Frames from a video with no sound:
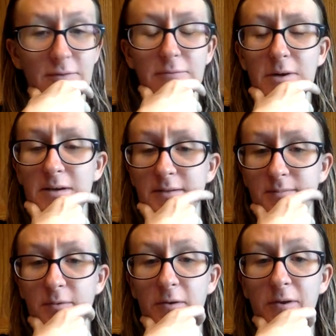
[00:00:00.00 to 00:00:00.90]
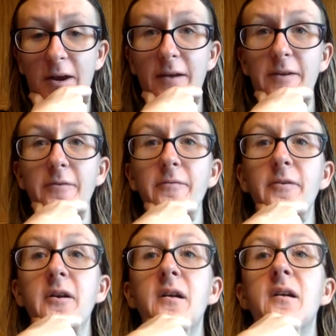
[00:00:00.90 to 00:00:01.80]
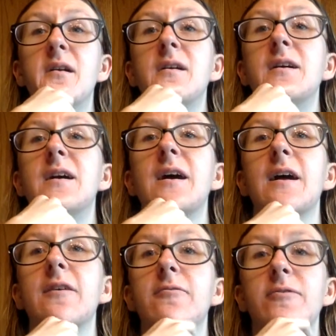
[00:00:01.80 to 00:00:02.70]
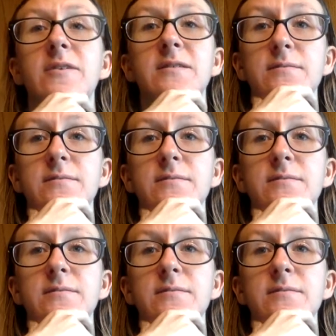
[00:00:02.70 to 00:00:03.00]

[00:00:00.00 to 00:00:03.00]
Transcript: want a spoiler. I don't want